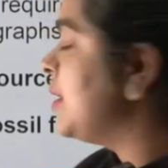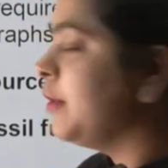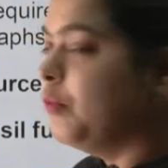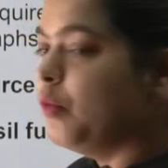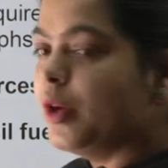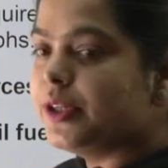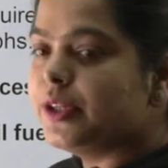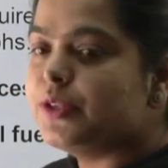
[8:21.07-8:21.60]

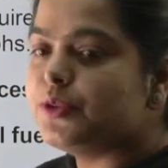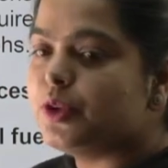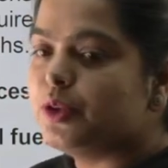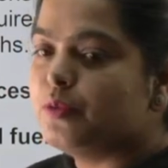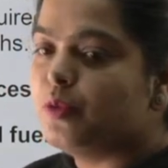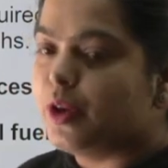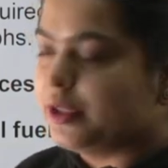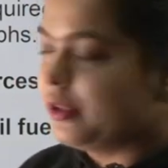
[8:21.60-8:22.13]
What is your
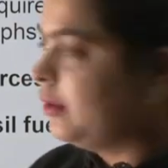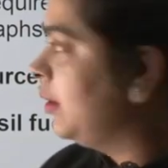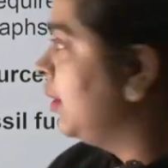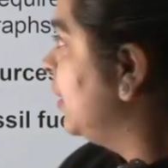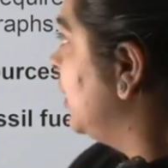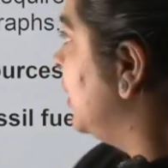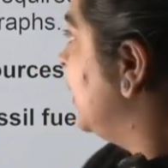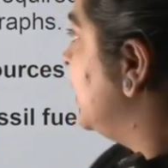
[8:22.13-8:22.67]
what?
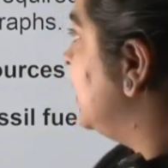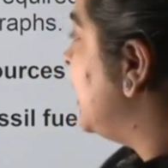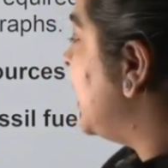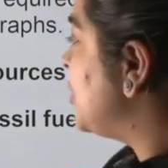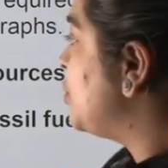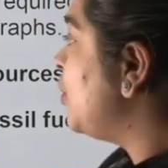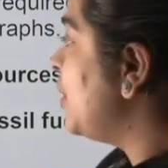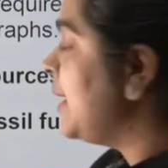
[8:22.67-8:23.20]

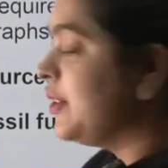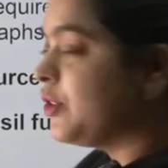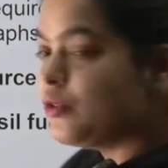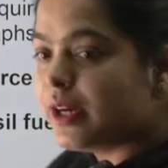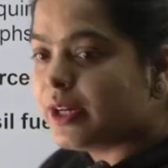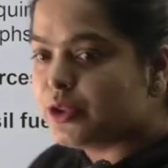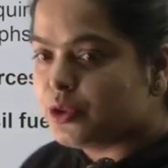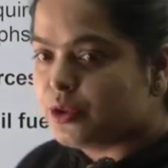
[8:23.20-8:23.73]
That's your
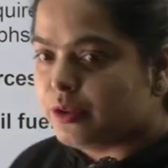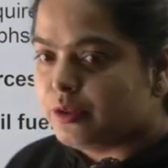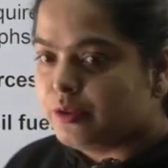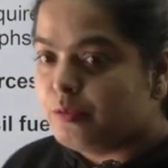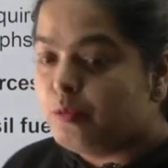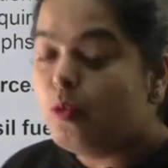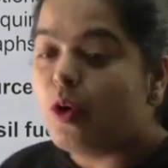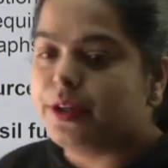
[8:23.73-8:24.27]
instruction.
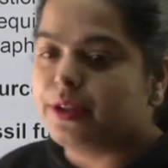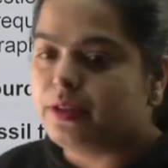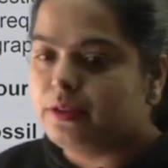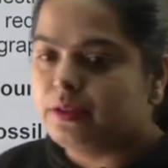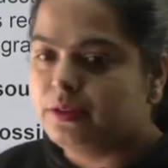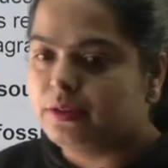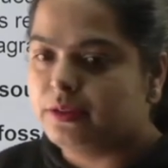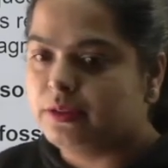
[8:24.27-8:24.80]
What?
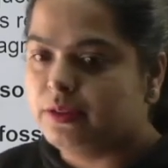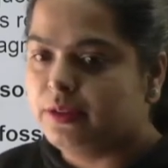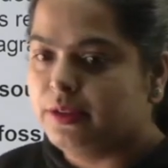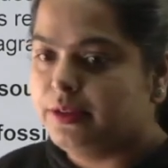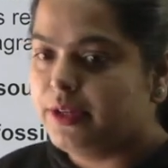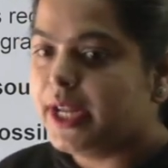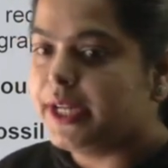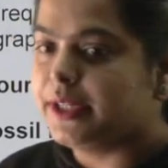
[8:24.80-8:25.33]

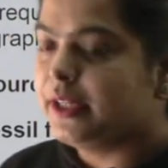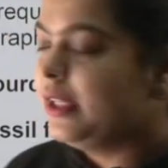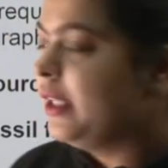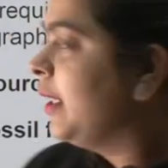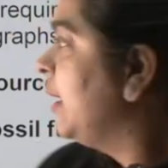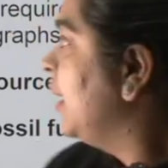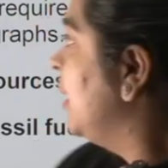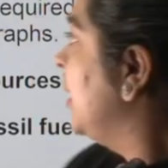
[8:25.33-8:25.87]
Right?
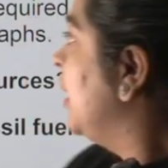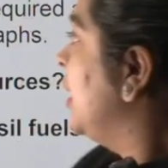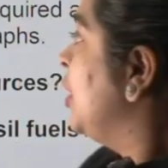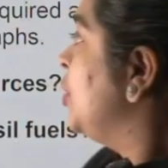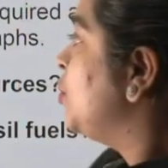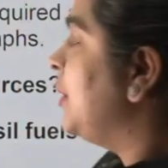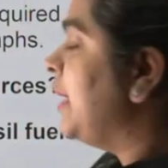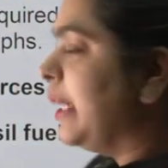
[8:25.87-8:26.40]

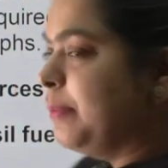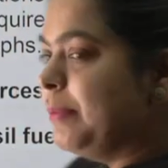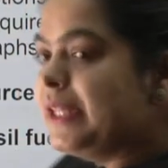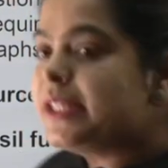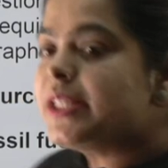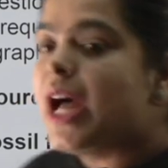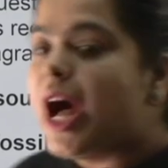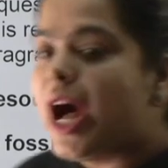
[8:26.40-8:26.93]
So that
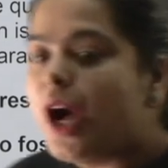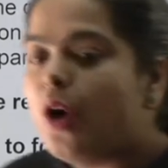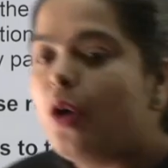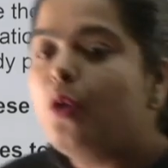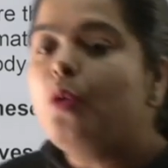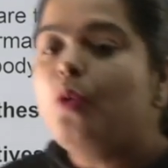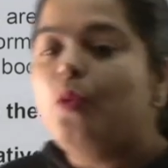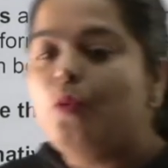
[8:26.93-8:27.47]
means
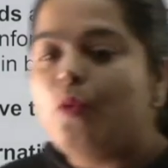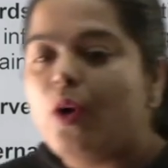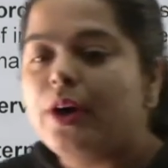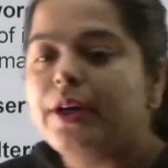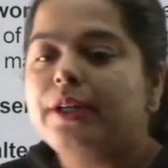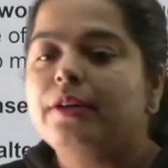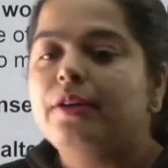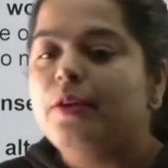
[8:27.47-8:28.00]
how,
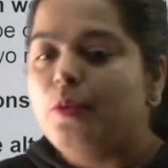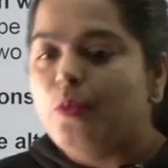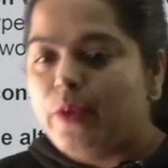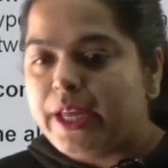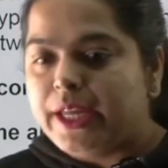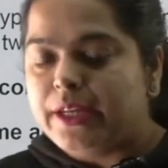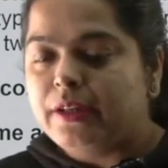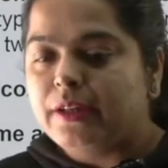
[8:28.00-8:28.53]
what,
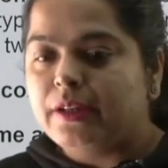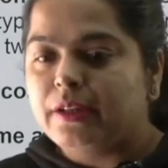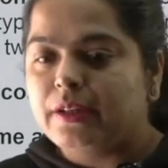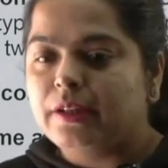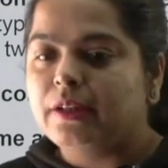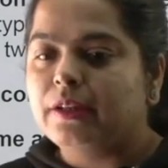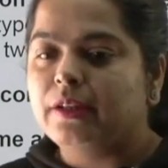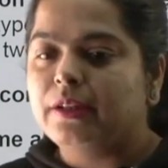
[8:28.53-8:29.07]
when.
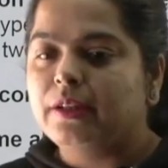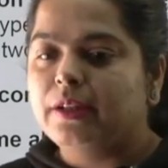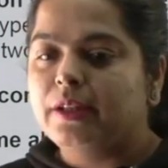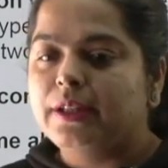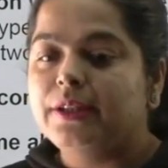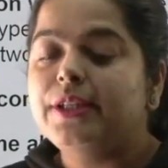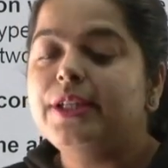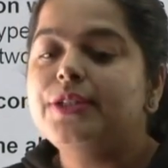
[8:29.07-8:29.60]

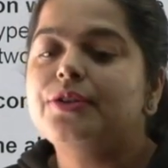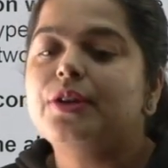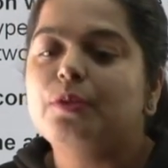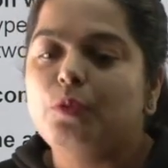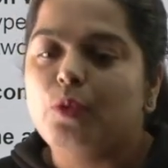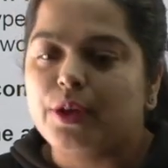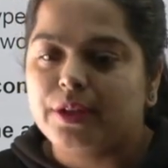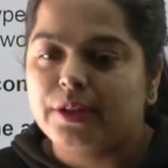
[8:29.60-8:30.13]
These are
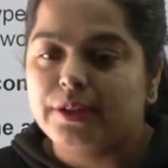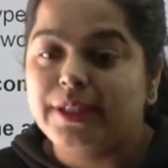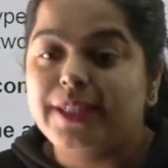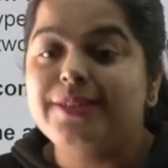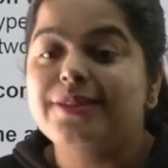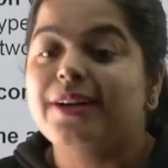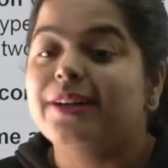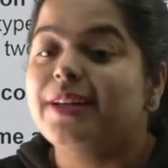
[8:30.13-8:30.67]
what?
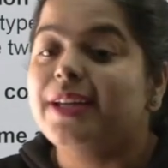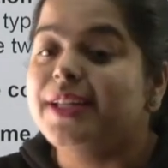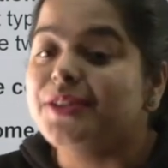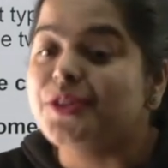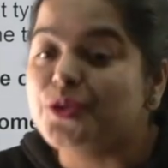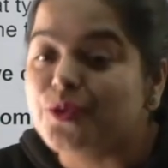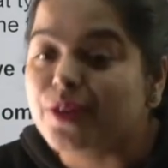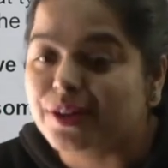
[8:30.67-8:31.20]
These are the
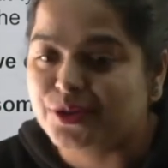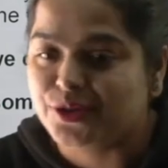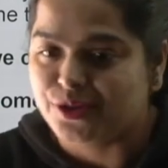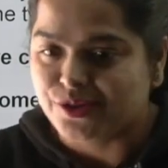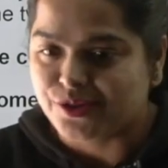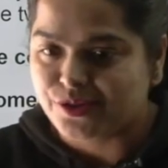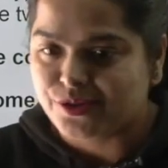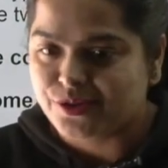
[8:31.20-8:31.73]

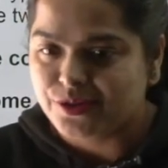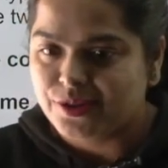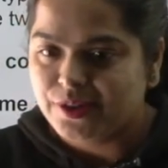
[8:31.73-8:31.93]
instructions.